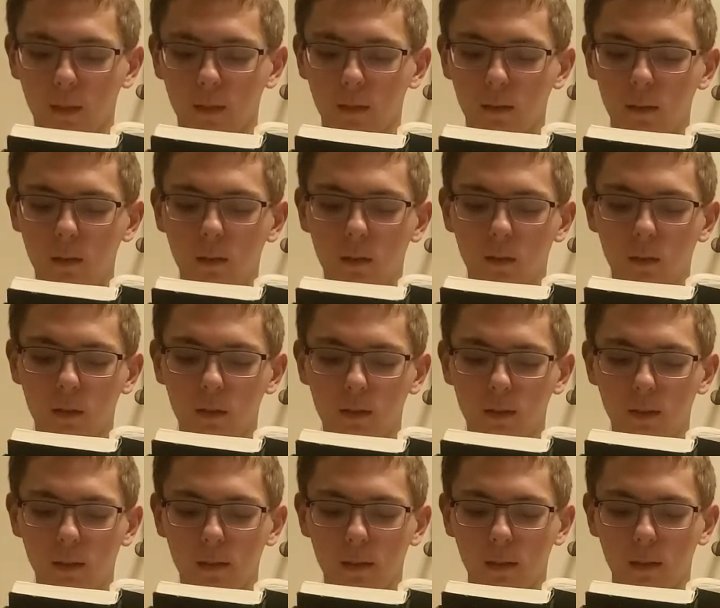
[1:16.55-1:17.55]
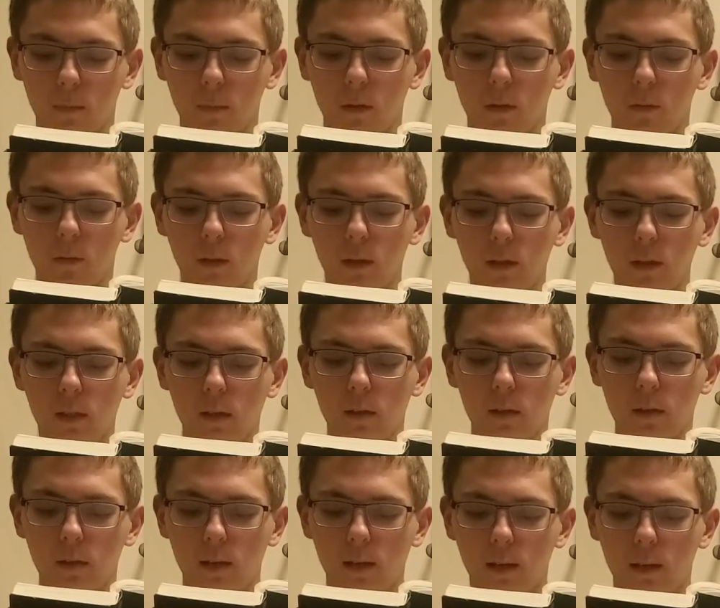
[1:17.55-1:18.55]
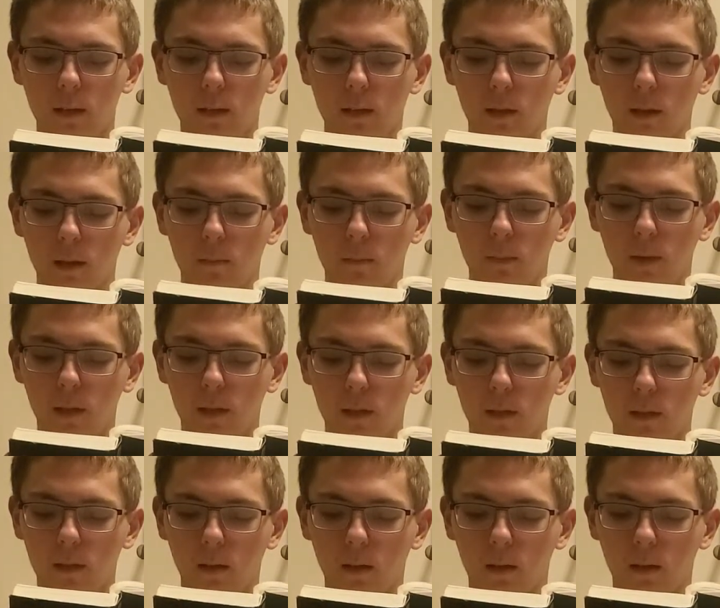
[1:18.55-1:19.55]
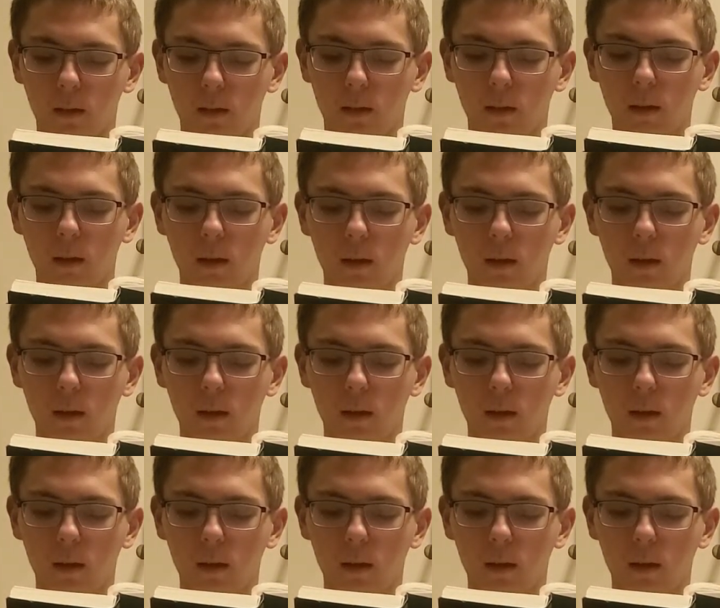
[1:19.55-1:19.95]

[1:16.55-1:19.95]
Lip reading: Then the Lord said to him, "Reach out your hand and take it by the tail."